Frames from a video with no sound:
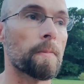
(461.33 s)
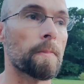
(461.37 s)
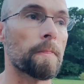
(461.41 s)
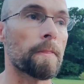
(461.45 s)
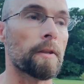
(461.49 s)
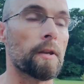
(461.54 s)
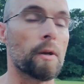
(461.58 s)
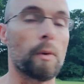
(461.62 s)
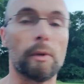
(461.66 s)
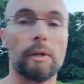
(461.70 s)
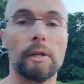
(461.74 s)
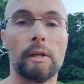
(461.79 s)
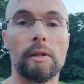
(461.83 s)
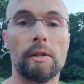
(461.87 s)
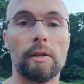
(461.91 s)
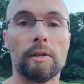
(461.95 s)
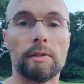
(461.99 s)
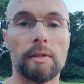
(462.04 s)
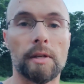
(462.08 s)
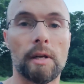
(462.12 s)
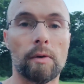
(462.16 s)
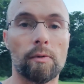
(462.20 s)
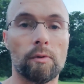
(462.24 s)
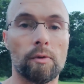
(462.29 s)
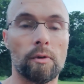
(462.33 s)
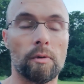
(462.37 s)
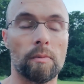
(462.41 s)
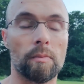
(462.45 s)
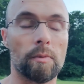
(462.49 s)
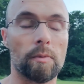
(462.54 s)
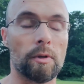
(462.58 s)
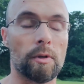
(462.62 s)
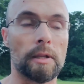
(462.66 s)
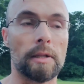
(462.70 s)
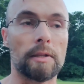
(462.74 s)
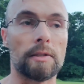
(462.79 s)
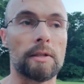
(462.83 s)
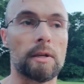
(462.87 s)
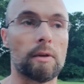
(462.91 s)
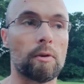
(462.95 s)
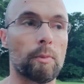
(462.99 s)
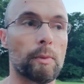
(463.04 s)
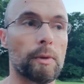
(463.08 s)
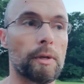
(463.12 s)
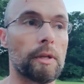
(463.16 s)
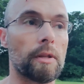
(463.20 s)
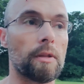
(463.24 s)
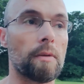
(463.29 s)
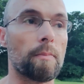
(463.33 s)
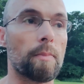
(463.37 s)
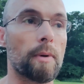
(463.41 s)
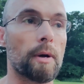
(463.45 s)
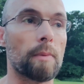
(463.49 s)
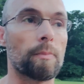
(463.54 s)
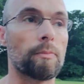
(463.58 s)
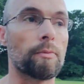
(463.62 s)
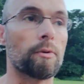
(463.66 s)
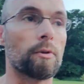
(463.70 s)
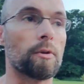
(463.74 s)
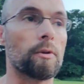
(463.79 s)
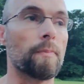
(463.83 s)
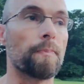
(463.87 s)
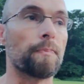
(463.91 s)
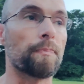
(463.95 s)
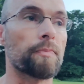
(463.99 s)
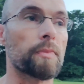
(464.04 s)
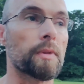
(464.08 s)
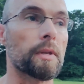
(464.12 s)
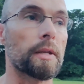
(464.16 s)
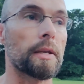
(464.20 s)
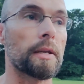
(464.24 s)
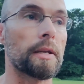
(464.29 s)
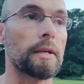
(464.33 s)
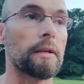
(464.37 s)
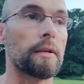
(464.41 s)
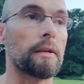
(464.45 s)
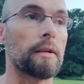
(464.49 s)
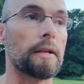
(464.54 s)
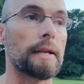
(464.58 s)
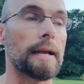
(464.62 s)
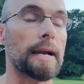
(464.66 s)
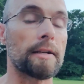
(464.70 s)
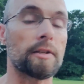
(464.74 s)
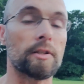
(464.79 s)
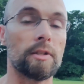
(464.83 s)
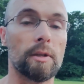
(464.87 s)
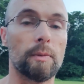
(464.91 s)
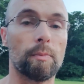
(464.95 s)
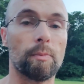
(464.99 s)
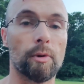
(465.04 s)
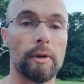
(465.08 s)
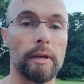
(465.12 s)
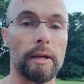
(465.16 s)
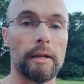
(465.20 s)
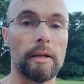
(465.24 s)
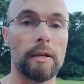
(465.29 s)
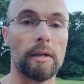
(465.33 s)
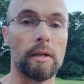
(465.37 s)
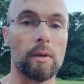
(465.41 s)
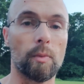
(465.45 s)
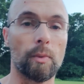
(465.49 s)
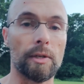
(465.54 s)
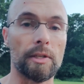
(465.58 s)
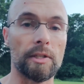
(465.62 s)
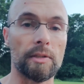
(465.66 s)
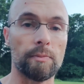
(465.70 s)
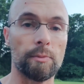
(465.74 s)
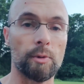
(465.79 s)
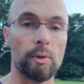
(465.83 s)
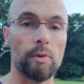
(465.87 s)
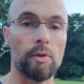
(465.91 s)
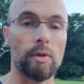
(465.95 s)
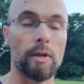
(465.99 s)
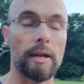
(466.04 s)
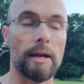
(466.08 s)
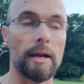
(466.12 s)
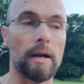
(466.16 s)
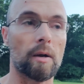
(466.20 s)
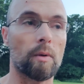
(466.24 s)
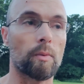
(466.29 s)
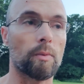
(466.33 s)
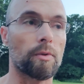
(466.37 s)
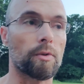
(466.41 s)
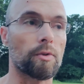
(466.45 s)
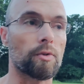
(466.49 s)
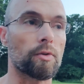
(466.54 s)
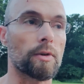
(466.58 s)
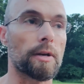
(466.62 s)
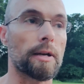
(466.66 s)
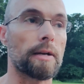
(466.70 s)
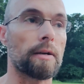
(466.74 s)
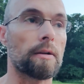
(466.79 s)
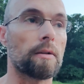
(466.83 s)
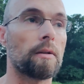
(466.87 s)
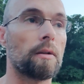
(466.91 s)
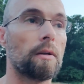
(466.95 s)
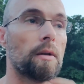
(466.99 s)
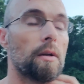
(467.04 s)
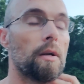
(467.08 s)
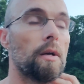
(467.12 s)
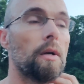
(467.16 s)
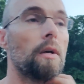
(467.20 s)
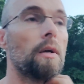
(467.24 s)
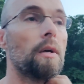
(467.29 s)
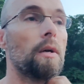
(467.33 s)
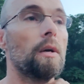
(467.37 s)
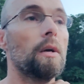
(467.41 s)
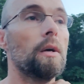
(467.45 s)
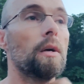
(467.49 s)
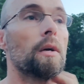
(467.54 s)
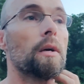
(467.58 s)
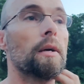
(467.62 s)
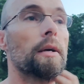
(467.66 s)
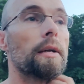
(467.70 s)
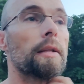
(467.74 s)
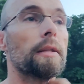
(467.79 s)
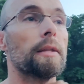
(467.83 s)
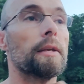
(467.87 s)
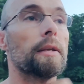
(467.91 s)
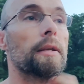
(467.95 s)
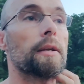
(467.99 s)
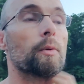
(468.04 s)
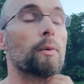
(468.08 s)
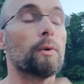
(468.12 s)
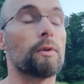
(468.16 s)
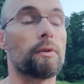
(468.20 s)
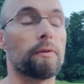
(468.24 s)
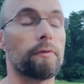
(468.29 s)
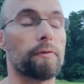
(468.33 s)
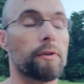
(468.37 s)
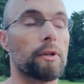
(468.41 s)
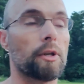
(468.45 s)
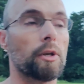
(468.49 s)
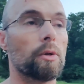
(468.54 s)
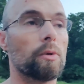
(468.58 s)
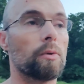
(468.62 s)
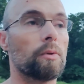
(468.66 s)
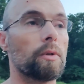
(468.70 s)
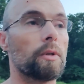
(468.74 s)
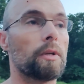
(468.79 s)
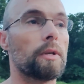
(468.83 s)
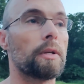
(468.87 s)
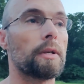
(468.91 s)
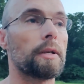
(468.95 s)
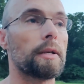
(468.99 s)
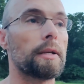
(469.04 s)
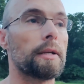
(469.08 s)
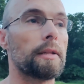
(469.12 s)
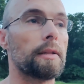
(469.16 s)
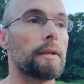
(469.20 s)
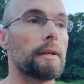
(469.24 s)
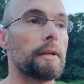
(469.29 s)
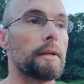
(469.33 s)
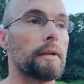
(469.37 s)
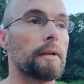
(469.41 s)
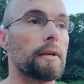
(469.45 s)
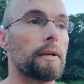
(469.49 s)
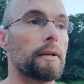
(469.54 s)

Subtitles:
we did the sunroom, or not sunroom, we did the pump room, and it actually did pretty good. We smoothed it out with a trowel, and then, or with the float, and then